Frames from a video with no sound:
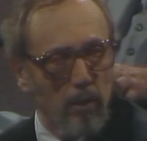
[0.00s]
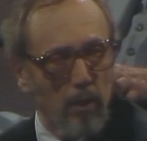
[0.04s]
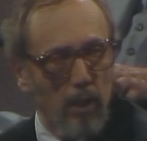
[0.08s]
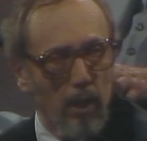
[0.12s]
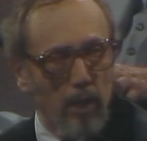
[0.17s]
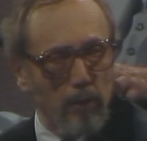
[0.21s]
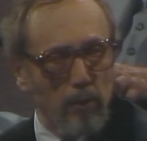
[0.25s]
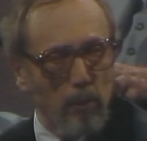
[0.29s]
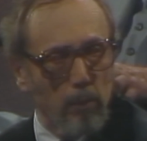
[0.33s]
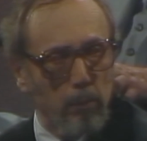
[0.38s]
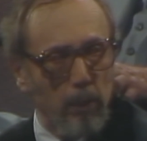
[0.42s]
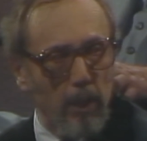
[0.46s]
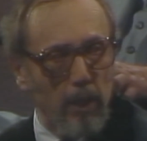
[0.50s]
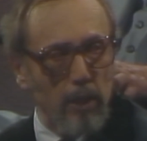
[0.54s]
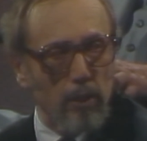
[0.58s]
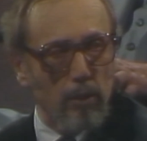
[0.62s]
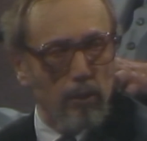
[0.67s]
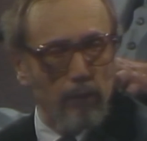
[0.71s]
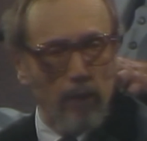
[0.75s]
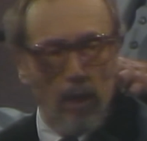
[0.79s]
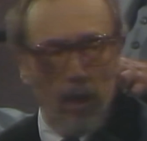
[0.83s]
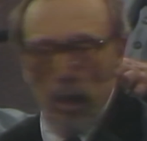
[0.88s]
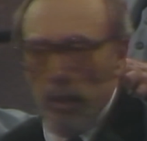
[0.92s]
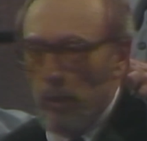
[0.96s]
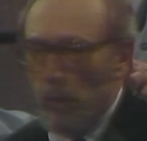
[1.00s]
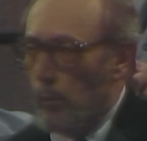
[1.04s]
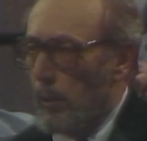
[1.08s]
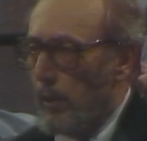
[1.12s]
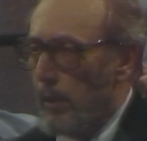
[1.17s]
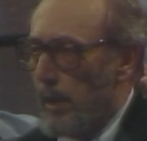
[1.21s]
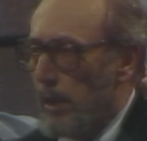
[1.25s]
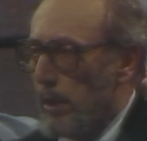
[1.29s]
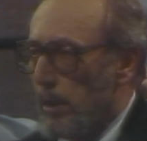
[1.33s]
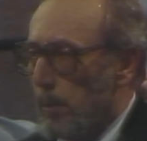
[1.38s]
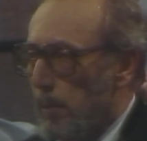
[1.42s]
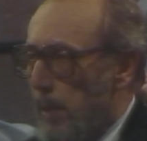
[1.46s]
as a place of honor.
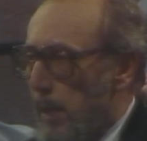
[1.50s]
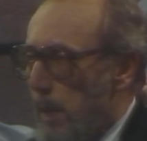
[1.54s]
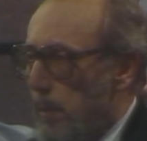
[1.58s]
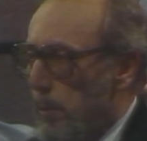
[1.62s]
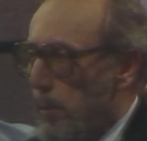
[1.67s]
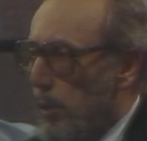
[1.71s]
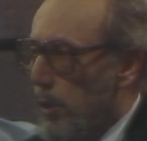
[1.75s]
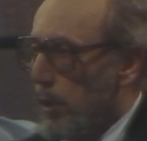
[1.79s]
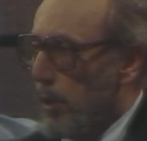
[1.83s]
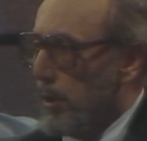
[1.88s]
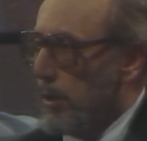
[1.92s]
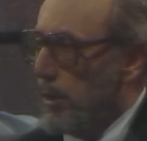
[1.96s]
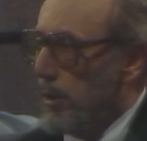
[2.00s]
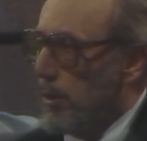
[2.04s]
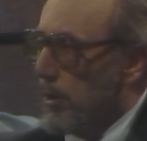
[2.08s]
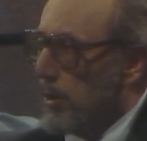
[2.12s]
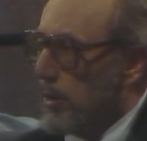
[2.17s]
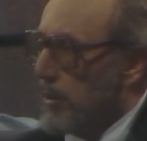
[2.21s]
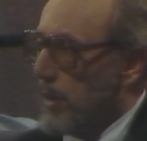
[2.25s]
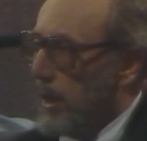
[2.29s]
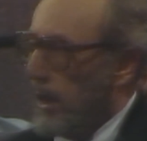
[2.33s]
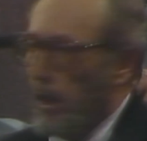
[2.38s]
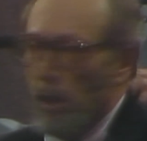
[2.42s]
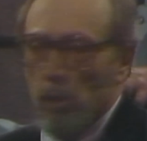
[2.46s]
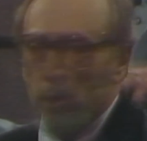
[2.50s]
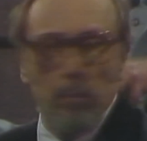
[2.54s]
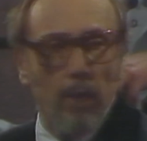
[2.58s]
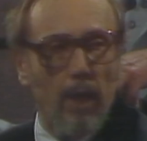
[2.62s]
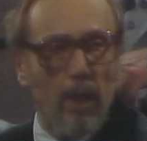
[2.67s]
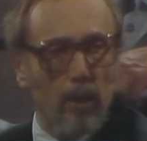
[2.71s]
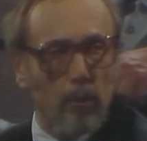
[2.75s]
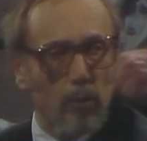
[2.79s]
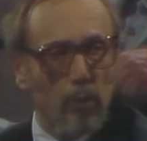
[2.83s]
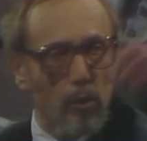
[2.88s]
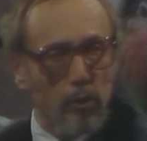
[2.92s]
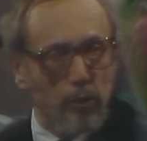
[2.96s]
Well, then the people who are new are sitting in the
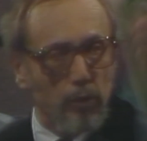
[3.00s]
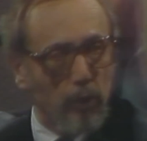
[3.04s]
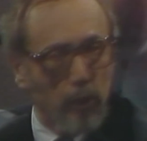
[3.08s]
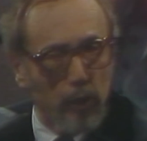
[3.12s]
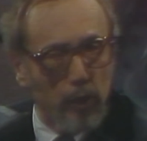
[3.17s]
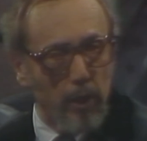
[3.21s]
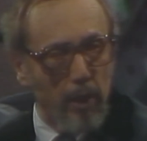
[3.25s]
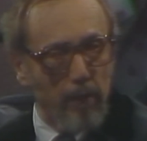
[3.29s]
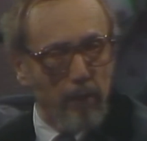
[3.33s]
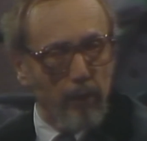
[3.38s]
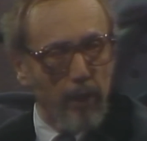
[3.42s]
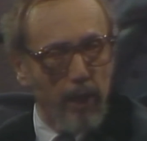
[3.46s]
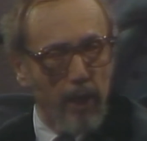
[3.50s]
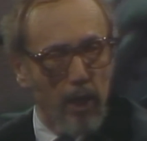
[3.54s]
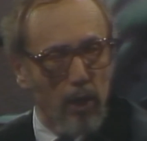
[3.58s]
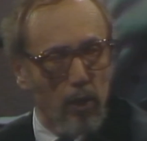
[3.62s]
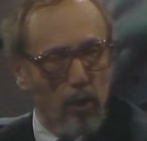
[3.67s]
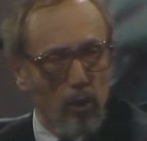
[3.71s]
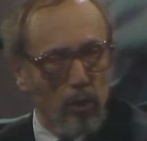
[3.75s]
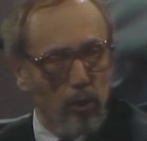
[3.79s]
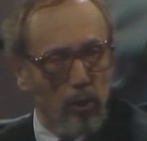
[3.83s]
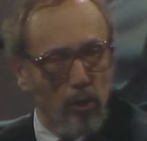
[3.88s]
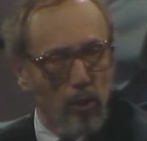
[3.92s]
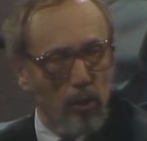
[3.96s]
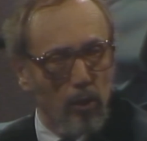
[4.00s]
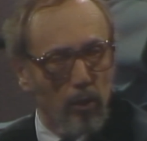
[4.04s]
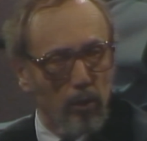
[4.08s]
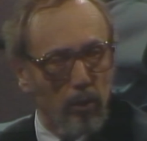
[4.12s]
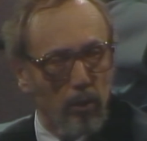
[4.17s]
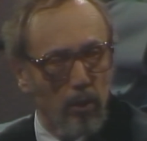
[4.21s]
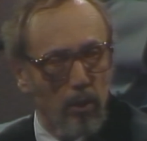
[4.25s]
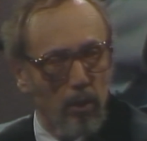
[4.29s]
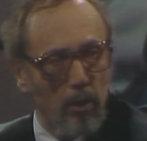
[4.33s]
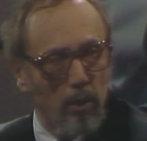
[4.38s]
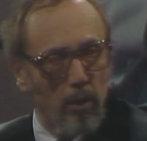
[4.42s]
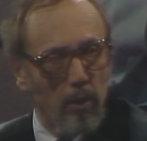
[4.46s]
back rows and could never hear or learn.
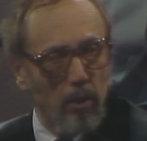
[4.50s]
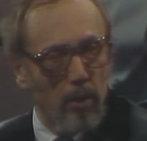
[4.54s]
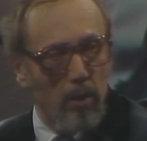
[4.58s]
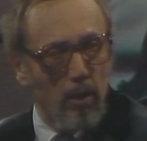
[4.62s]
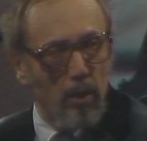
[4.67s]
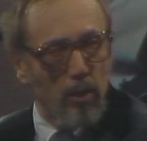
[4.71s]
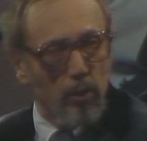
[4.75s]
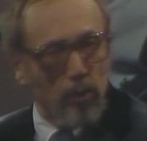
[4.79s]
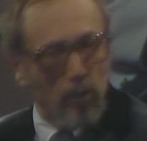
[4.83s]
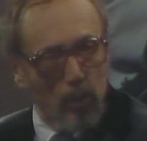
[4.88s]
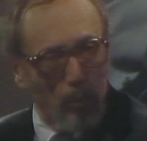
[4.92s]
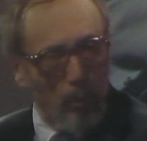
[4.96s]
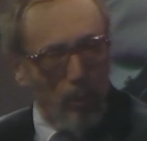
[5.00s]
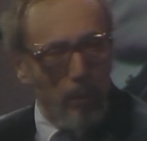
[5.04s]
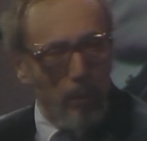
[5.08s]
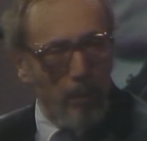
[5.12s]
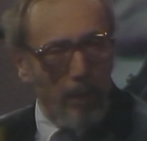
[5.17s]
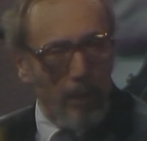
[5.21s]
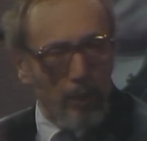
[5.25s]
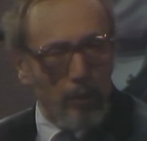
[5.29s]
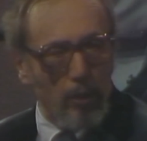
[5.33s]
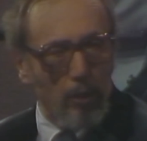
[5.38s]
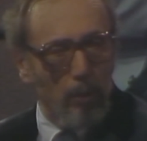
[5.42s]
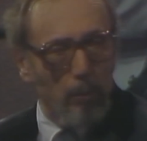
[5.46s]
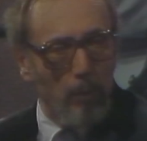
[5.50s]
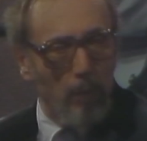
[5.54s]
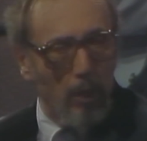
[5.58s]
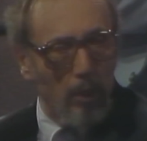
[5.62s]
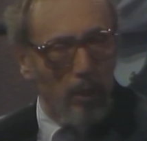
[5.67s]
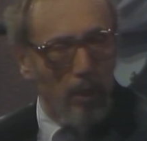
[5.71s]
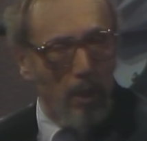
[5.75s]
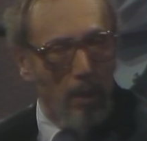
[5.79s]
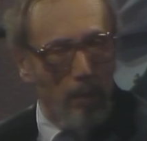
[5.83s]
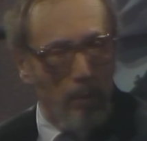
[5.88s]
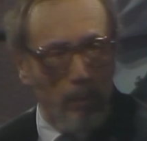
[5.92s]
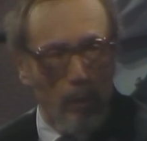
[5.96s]
So we mixed them
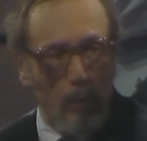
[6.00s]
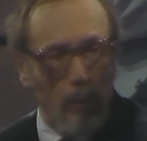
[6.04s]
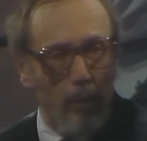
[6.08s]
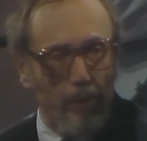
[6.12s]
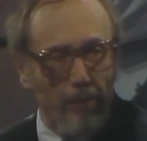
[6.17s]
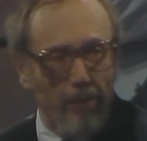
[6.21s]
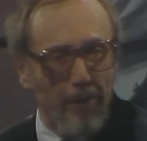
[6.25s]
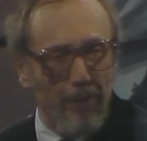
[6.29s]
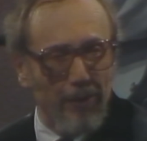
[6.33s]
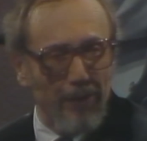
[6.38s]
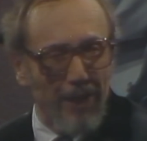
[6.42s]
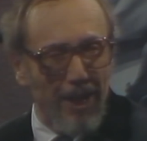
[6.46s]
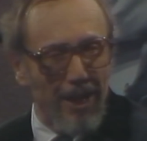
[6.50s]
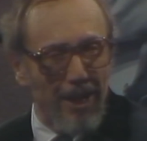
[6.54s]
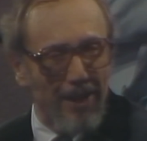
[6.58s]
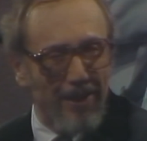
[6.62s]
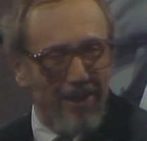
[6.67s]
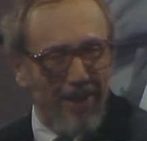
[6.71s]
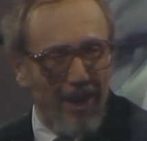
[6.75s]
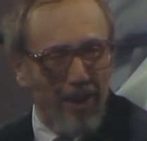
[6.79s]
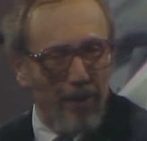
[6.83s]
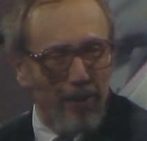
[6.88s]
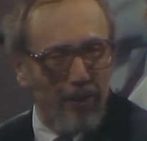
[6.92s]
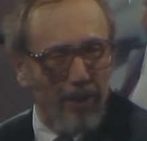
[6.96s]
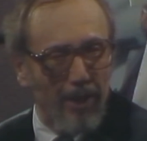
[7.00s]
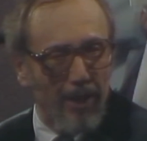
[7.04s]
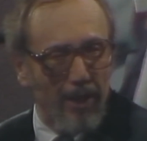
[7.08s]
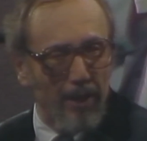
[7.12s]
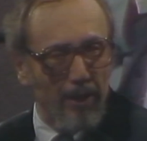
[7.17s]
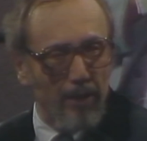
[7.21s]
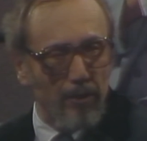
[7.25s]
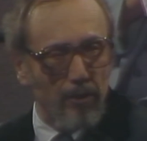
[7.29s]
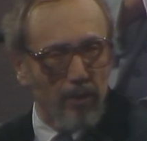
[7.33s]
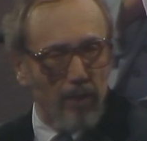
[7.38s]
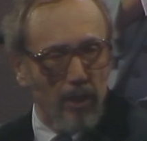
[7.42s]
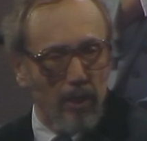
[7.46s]
all up, but we've never done it that way,
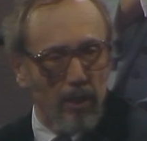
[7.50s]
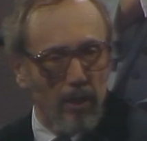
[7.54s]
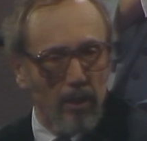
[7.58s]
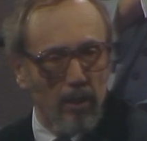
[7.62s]
you see.